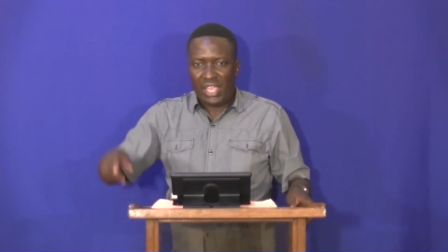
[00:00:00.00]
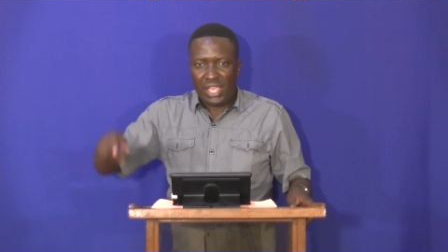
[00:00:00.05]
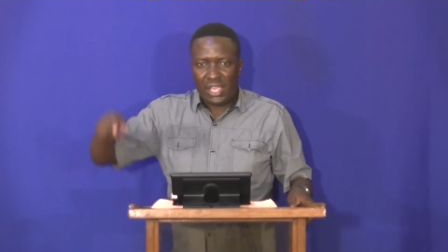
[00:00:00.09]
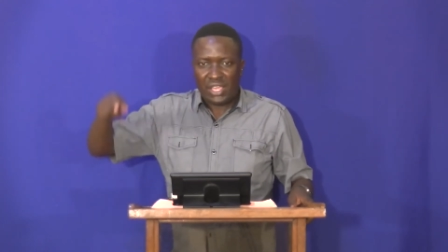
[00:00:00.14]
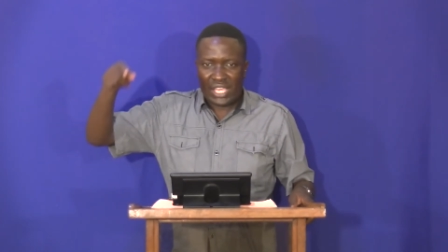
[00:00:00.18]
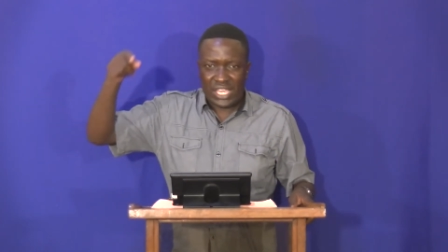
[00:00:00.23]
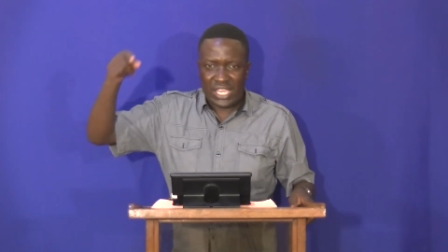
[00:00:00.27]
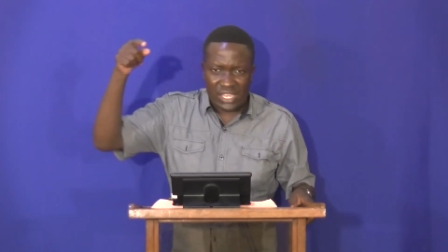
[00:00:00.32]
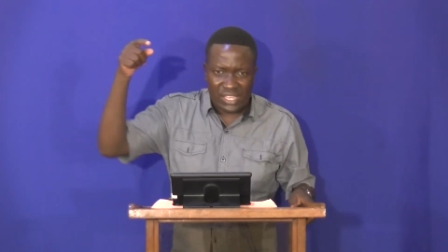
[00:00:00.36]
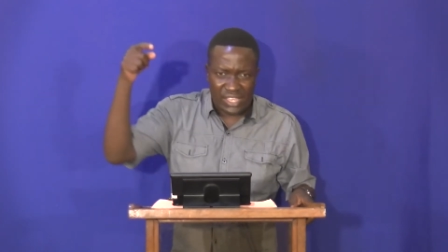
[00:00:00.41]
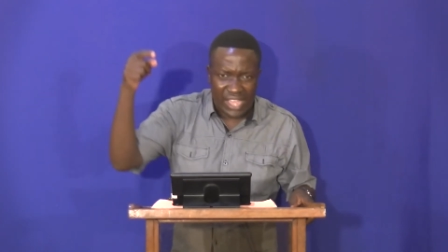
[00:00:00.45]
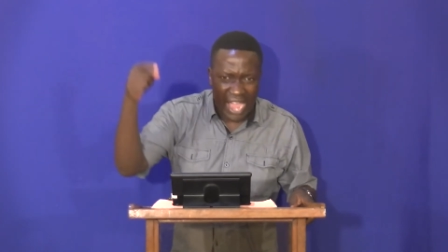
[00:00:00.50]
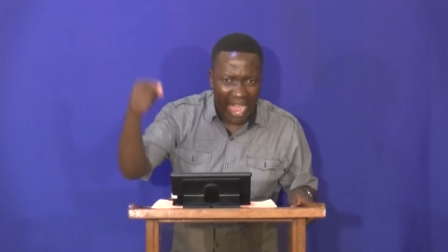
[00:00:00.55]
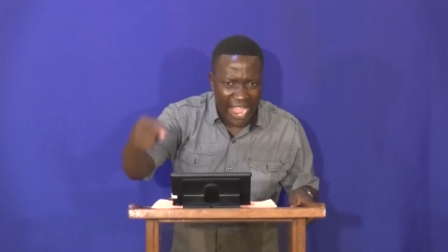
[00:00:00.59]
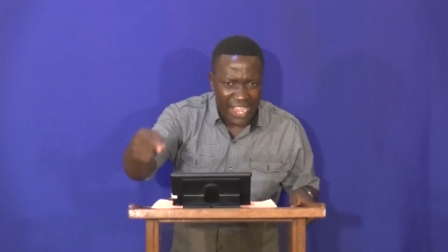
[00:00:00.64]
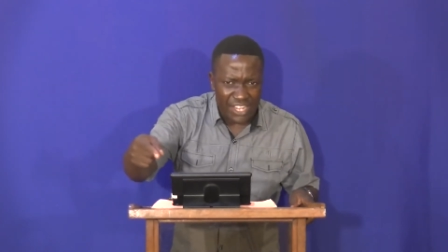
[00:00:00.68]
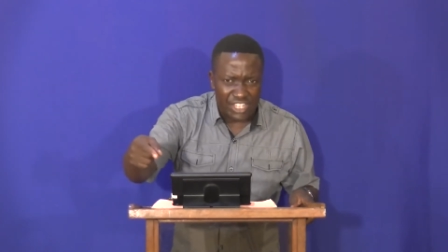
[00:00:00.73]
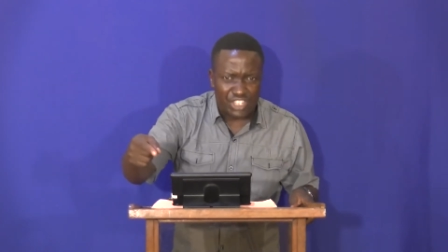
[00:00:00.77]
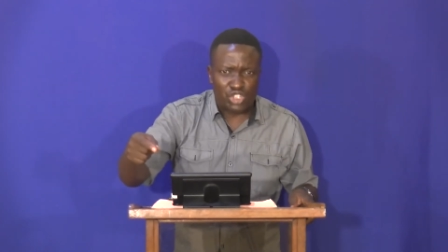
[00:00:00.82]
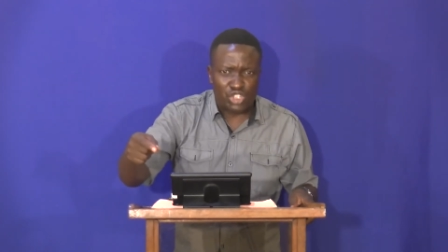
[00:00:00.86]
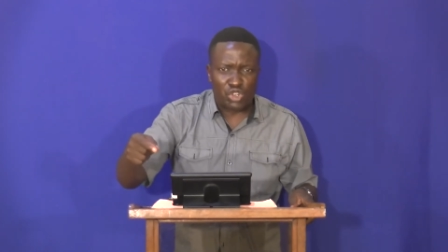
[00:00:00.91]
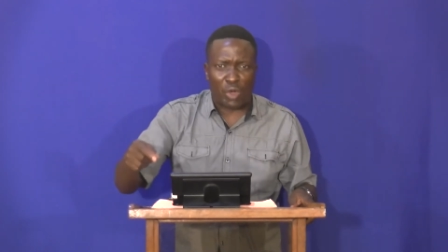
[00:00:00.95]
He
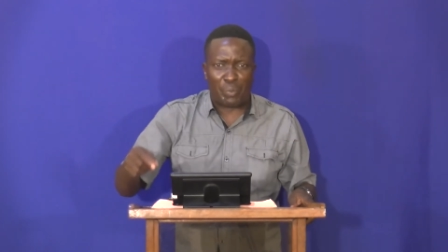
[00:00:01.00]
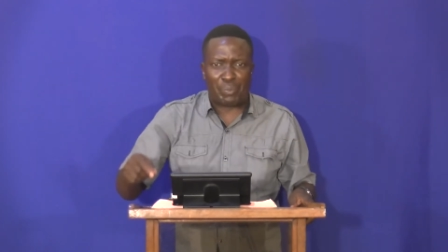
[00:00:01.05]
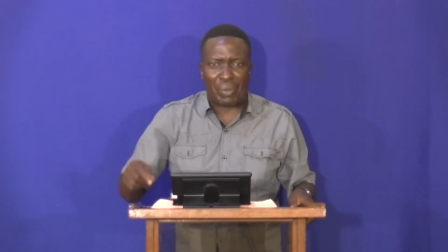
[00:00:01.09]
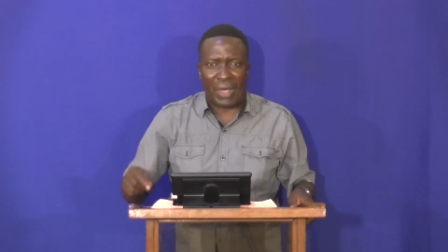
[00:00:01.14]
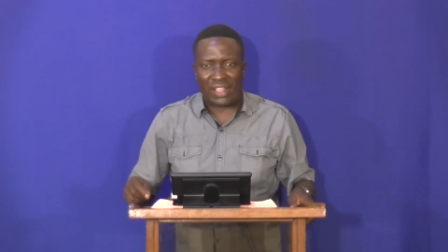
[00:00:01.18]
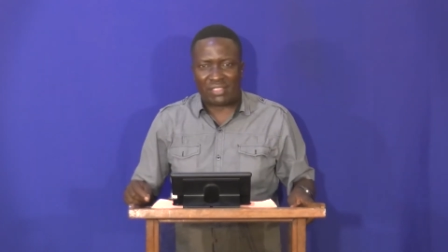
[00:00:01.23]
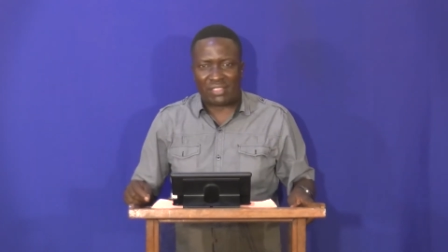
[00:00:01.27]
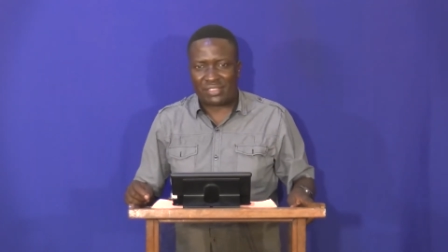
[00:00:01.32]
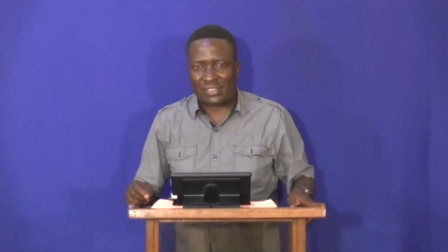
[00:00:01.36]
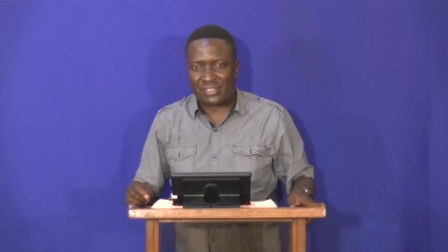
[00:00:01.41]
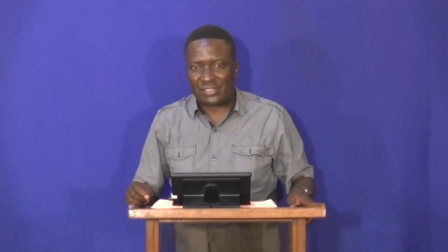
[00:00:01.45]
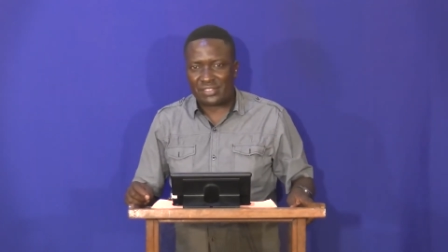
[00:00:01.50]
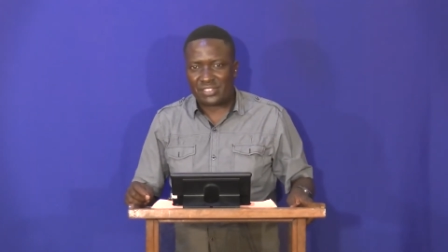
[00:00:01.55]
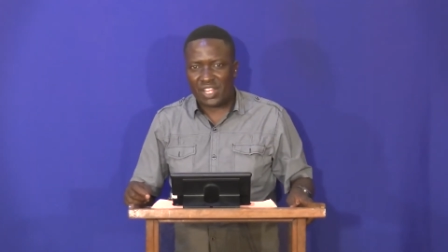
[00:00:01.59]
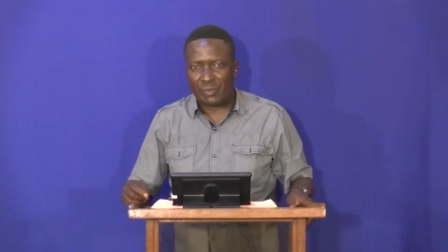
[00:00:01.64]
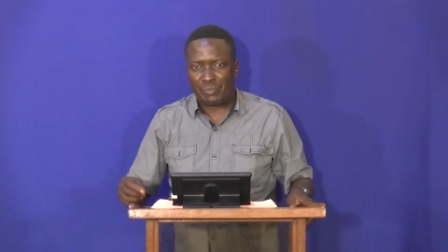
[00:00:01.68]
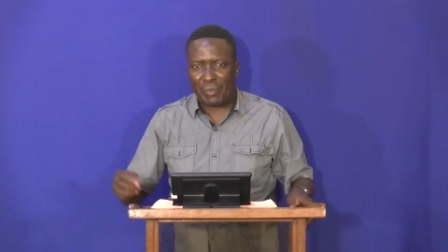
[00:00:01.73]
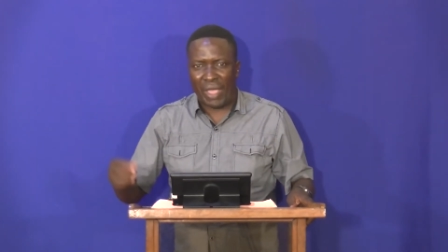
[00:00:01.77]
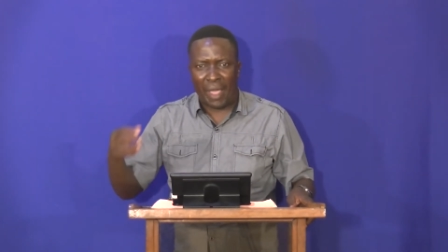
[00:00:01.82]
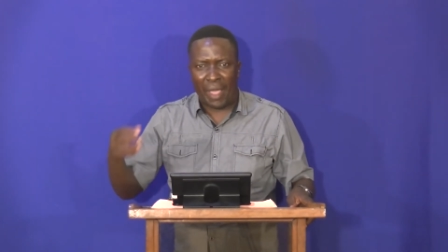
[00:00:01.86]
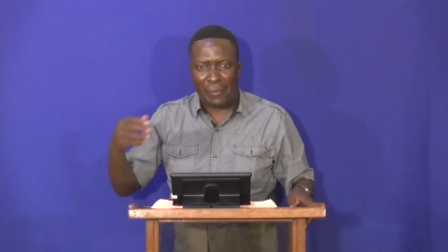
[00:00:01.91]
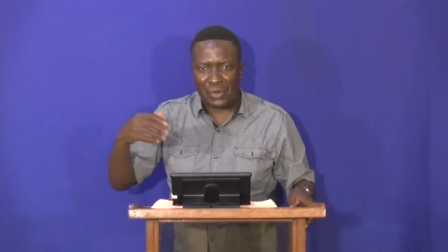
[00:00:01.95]
guides your path. The
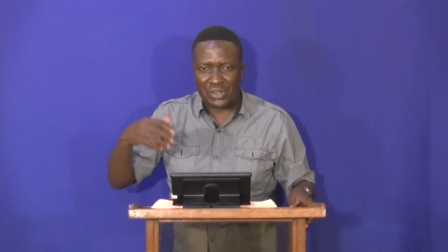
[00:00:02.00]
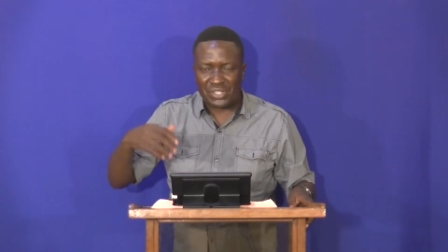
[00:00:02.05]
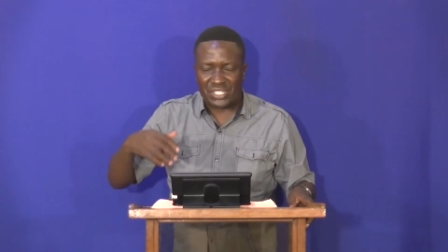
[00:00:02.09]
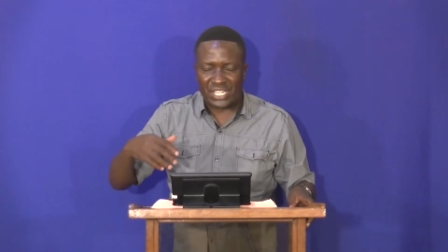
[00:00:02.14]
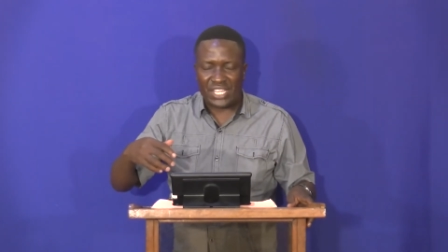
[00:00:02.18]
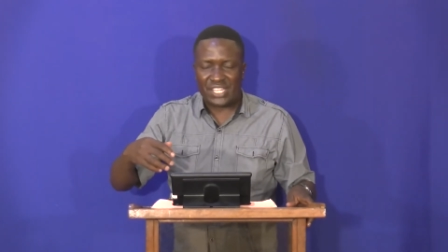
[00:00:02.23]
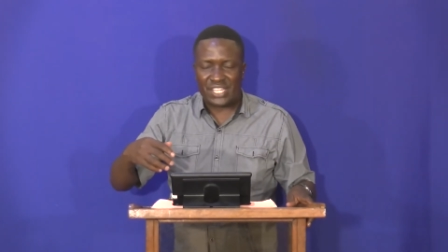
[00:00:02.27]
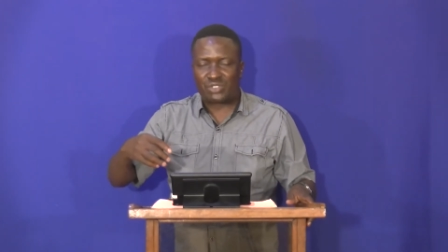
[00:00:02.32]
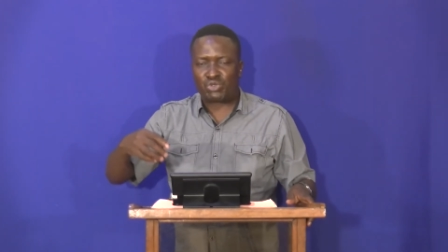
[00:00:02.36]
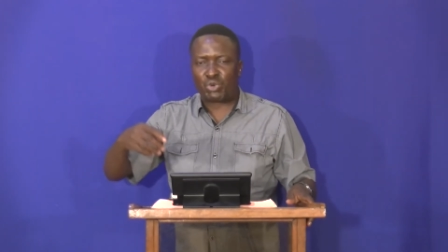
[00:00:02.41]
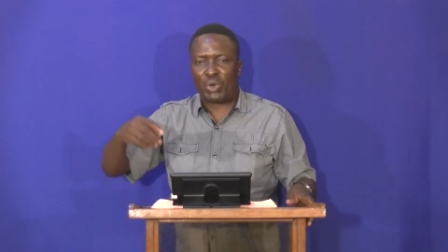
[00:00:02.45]
Bible says,